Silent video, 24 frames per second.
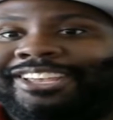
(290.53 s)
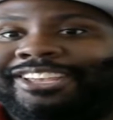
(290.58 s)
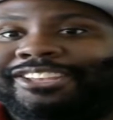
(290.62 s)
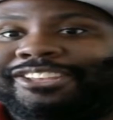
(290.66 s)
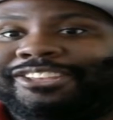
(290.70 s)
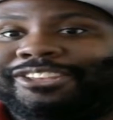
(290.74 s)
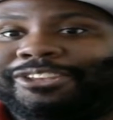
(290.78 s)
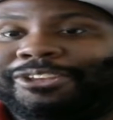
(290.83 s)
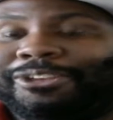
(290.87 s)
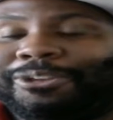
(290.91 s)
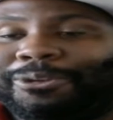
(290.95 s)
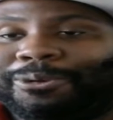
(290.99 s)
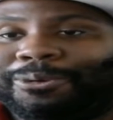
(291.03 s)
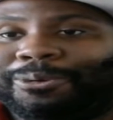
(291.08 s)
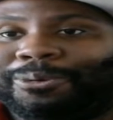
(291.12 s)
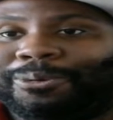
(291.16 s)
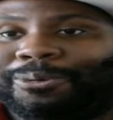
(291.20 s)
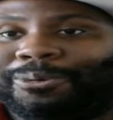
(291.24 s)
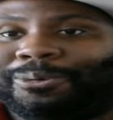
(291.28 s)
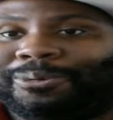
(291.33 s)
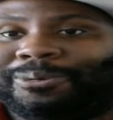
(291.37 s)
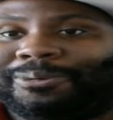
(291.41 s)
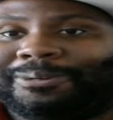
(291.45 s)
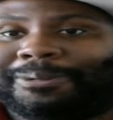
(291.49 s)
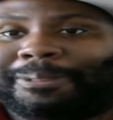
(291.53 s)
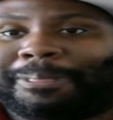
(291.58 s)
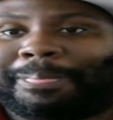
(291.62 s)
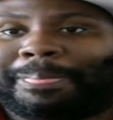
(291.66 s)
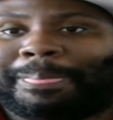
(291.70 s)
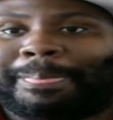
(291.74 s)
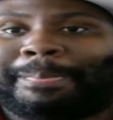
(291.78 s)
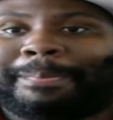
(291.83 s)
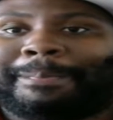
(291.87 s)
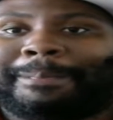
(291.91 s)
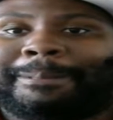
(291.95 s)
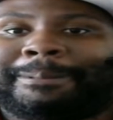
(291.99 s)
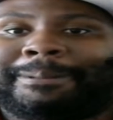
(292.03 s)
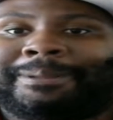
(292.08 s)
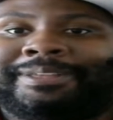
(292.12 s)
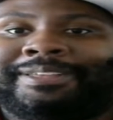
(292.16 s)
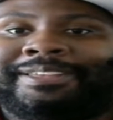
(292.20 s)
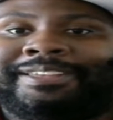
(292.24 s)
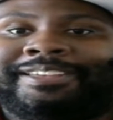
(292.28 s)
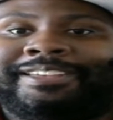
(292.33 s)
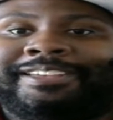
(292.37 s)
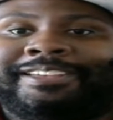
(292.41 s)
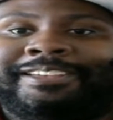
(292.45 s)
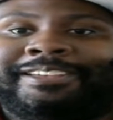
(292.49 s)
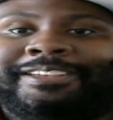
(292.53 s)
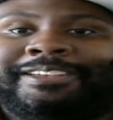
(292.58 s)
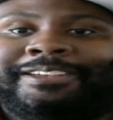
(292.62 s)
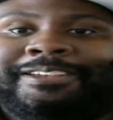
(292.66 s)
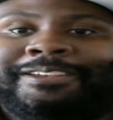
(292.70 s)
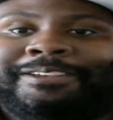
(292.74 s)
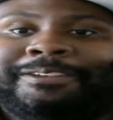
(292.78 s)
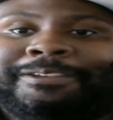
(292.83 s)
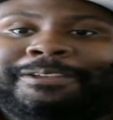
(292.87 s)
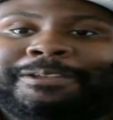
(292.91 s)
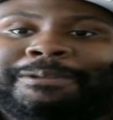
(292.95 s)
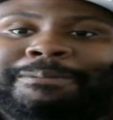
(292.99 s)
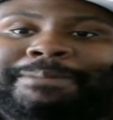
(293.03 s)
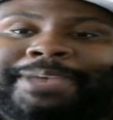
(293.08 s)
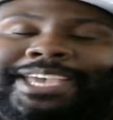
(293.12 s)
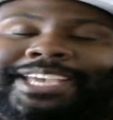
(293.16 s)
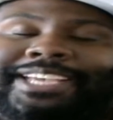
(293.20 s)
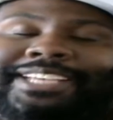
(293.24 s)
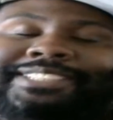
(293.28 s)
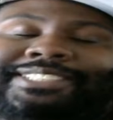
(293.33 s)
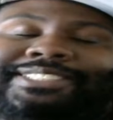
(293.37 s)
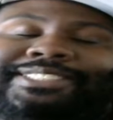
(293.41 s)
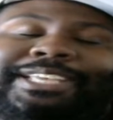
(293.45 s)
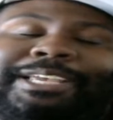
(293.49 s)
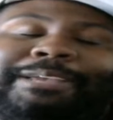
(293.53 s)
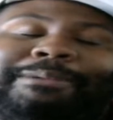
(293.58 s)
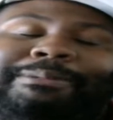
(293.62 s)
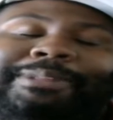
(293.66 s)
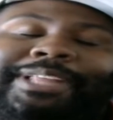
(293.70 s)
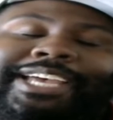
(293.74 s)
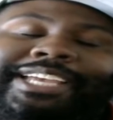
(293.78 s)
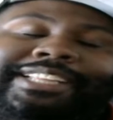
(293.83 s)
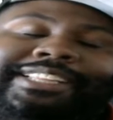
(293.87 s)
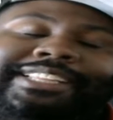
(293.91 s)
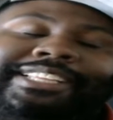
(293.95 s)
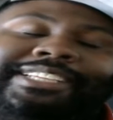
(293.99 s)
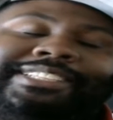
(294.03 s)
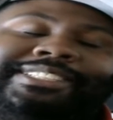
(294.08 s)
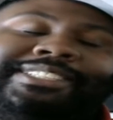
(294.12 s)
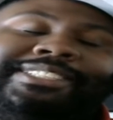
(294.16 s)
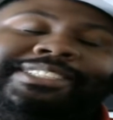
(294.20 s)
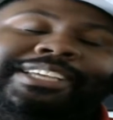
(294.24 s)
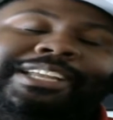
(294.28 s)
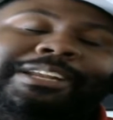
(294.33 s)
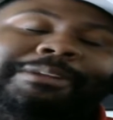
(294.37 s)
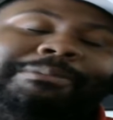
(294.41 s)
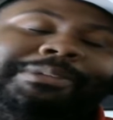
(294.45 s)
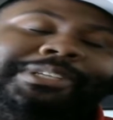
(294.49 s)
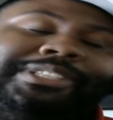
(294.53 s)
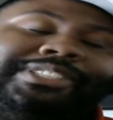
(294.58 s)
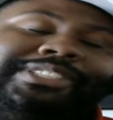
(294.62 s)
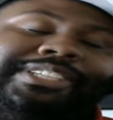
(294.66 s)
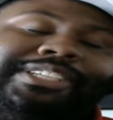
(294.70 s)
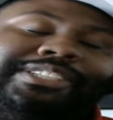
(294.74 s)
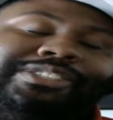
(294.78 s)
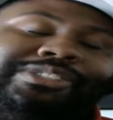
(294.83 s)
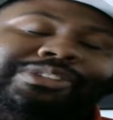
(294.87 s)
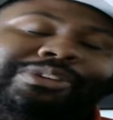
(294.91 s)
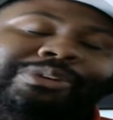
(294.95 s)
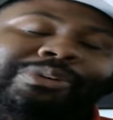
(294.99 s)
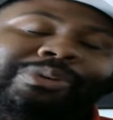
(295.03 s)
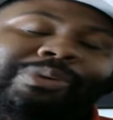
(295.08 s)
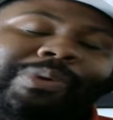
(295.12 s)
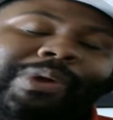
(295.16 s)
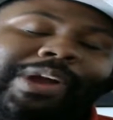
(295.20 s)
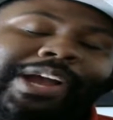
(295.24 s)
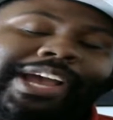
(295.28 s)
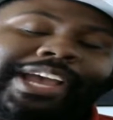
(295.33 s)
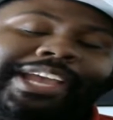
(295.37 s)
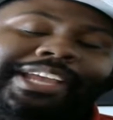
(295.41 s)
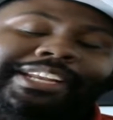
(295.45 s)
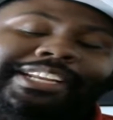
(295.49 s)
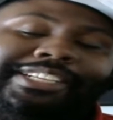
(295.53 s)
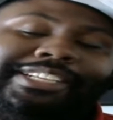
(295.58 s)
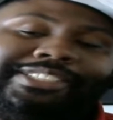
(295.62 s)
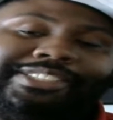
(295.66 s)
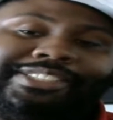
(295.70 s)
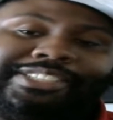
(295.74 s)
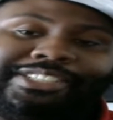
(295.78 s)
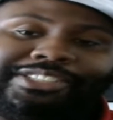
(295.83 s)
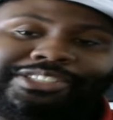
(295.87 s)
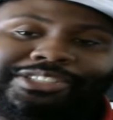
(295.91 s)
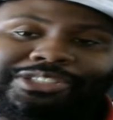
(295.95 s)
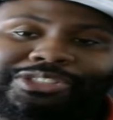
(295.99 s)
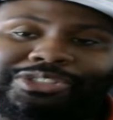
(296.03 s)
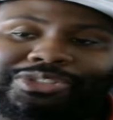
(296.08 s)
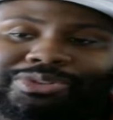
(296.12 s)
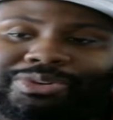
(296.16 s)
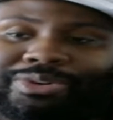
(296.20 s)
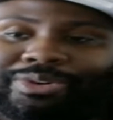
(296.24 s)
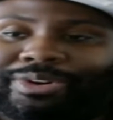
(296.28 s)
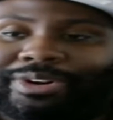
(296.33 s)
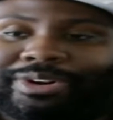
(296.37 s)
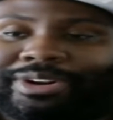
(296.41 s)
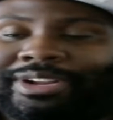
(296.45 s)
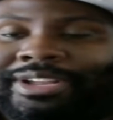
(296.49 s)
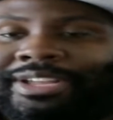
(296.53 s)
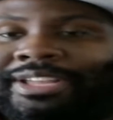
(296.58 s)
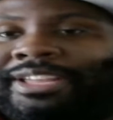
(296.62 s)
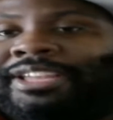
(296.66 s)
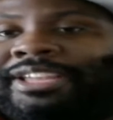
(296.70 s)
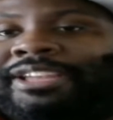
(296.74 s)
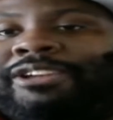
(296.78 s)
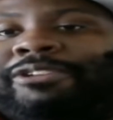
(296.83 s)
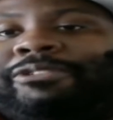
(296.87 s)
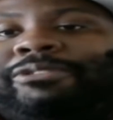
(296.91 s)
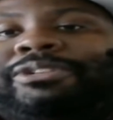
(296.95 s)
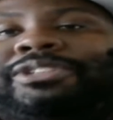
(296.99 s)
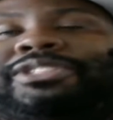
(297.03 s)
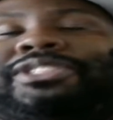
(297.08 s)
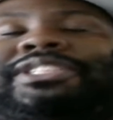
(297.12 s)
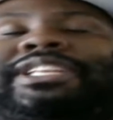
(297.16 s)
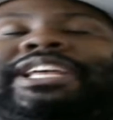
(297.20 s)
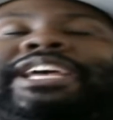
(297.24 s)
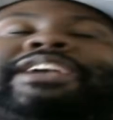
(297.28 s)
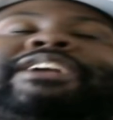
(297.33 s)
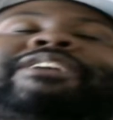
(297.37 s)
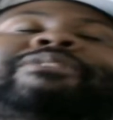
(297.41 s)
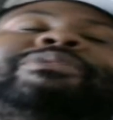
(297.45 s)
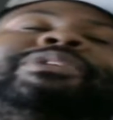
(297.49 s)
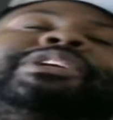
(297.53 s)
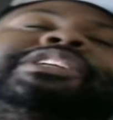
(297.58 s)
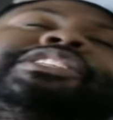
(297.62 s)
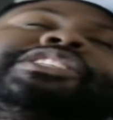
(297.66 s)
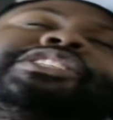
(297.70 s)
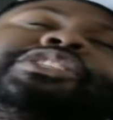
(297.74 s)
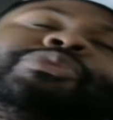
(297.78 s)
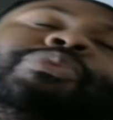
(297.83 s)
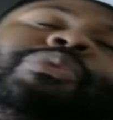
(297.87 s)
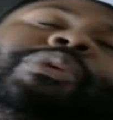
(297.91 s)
you. You make it seem like this is going to be such a grind and such a chore. We're just like, we just